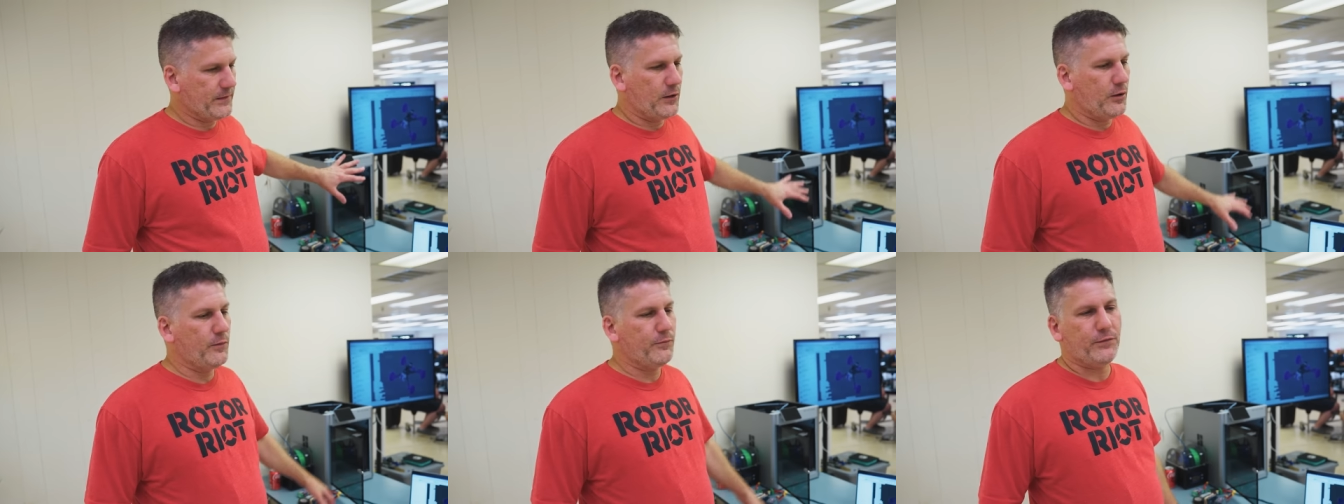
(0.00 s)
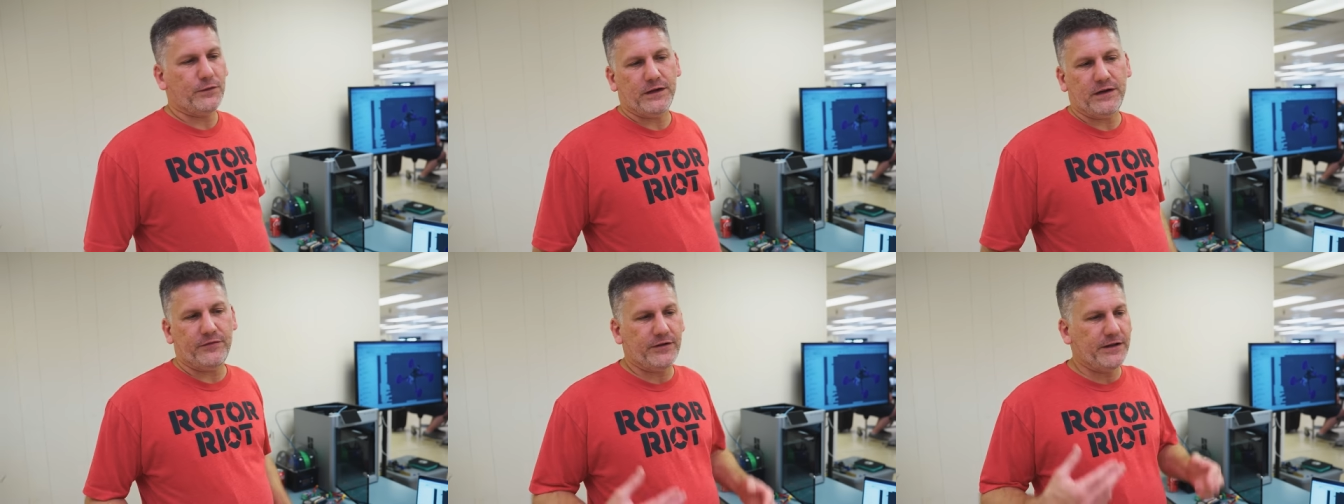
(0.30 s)

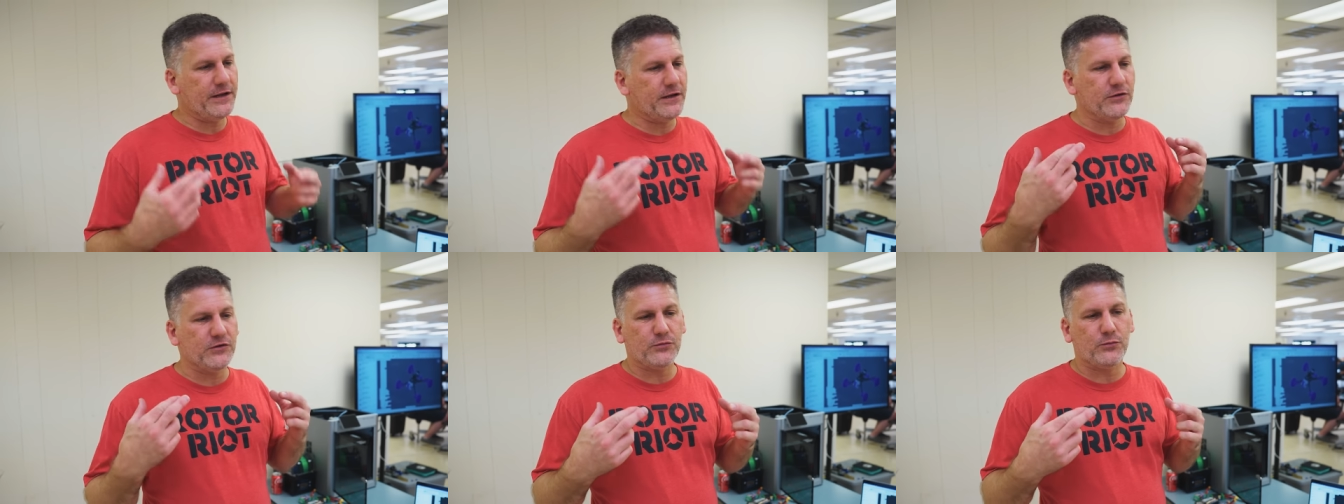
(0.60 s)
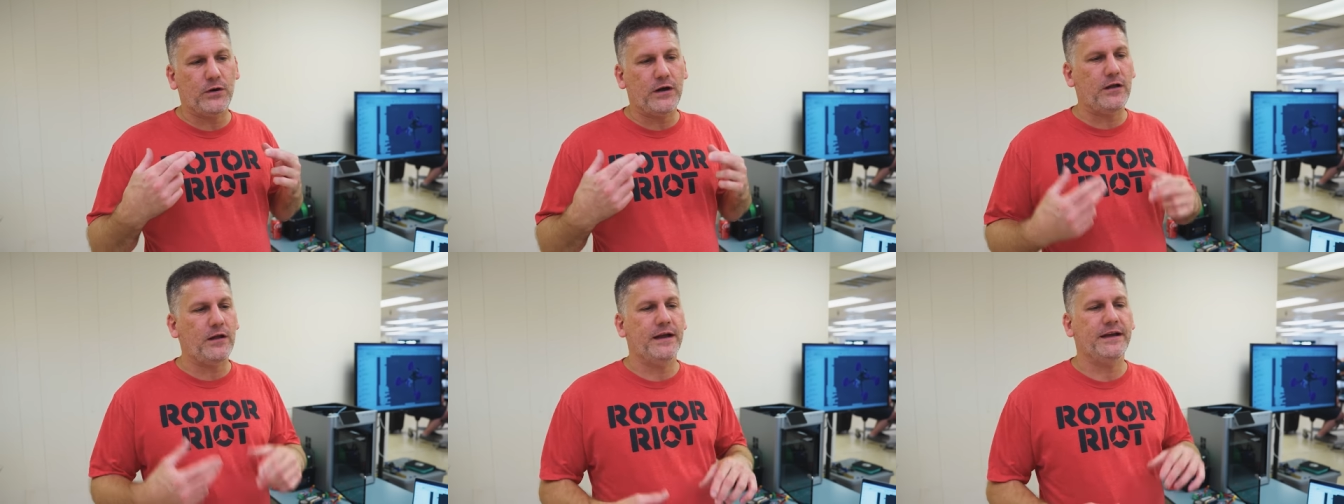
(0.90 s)
Hopefully everything goes
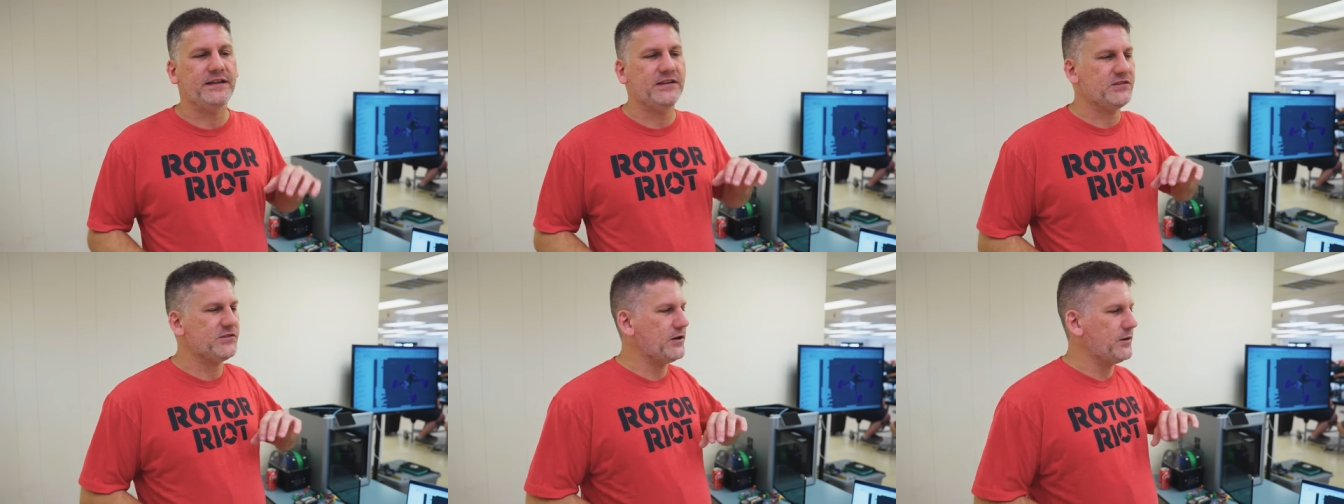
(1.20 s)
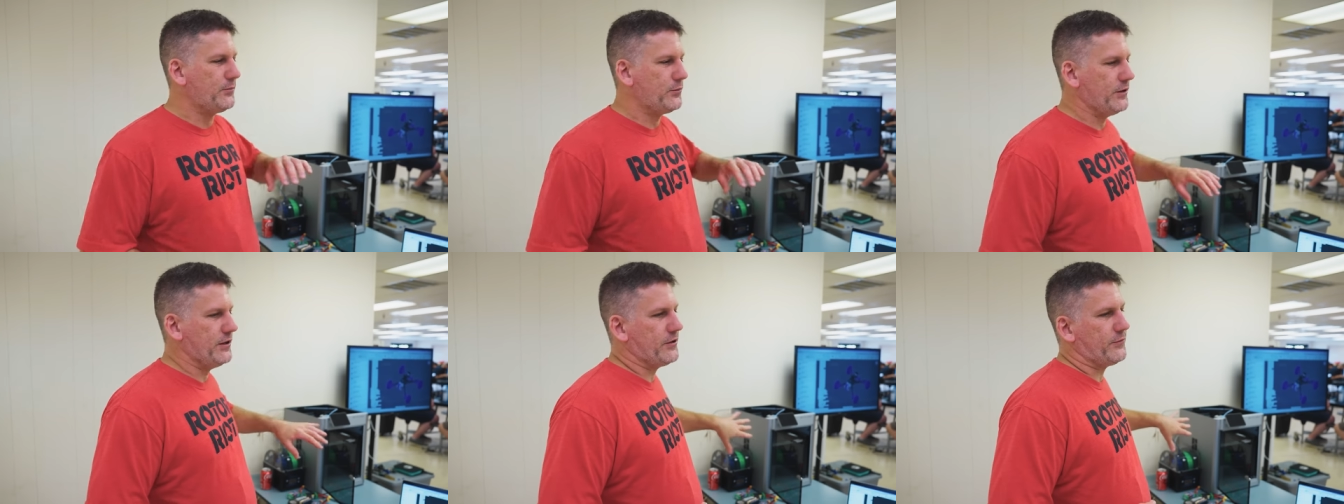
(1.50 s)
well. I can
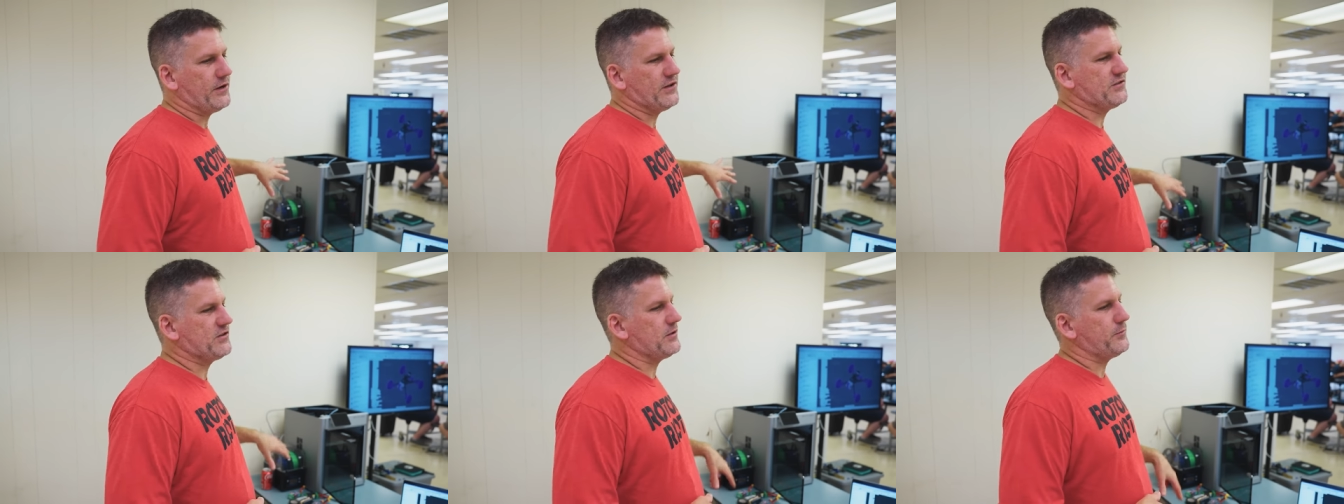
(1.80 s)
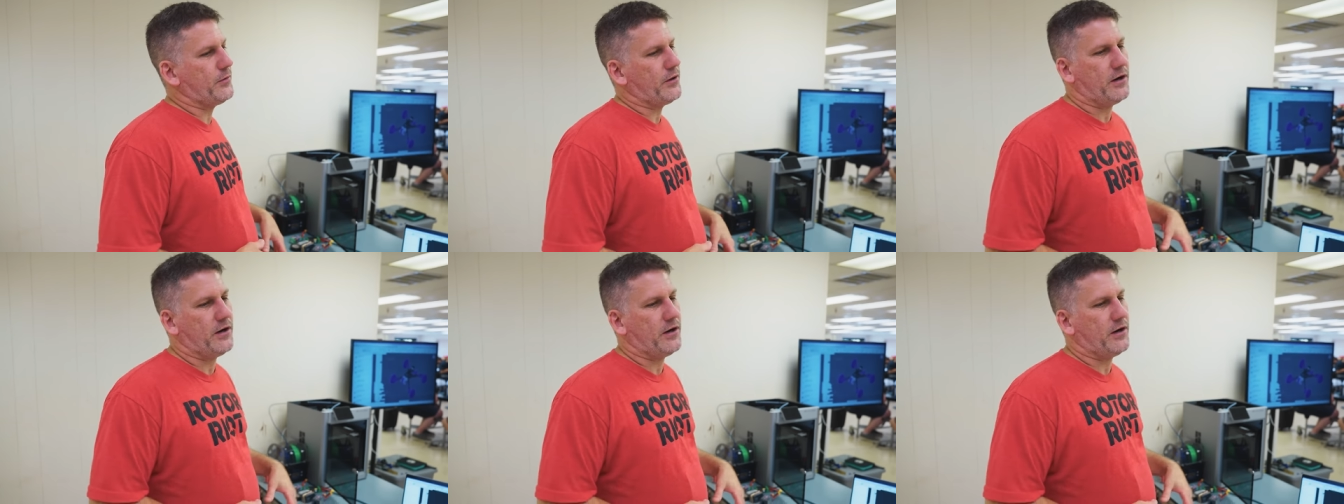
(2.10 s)
start printing the rest of the